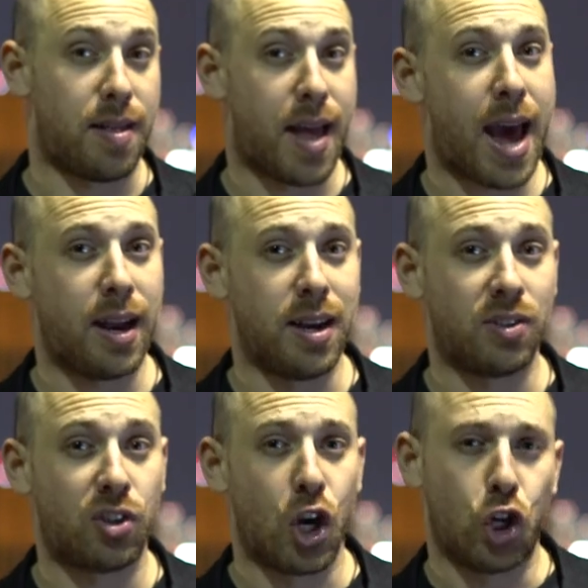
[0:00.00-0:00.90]
And that
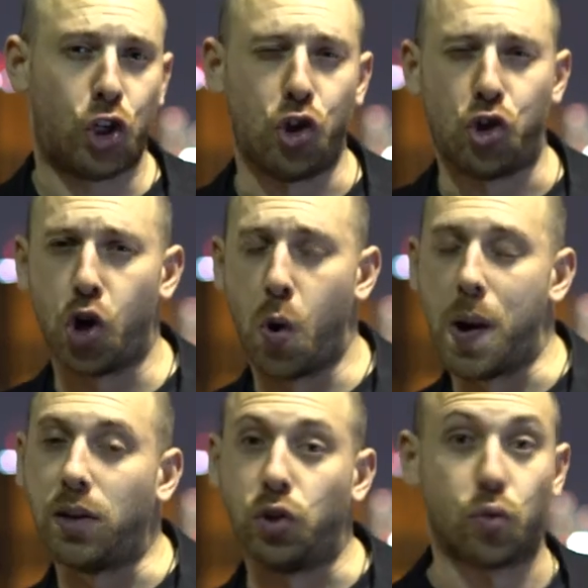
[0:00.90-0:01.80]
is, should you
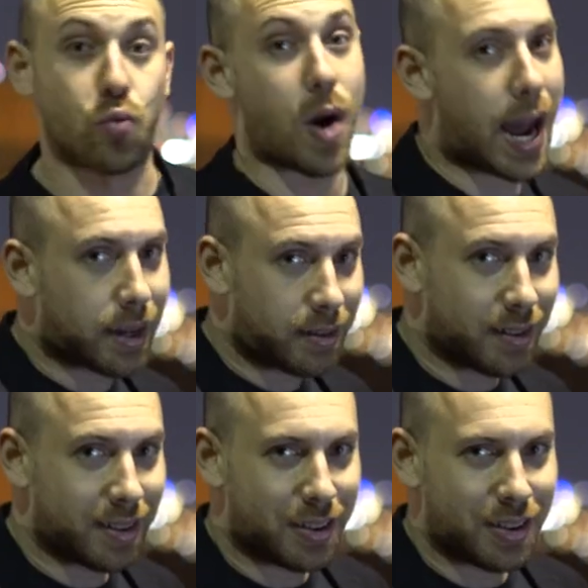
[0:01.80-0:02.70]
go in
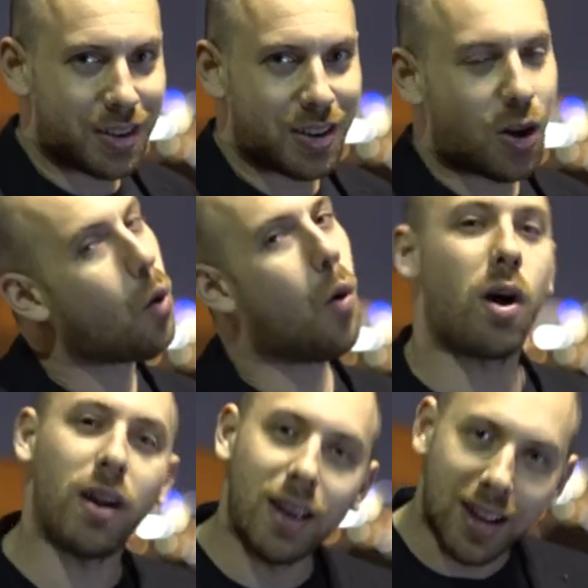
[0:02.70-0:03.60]
direct or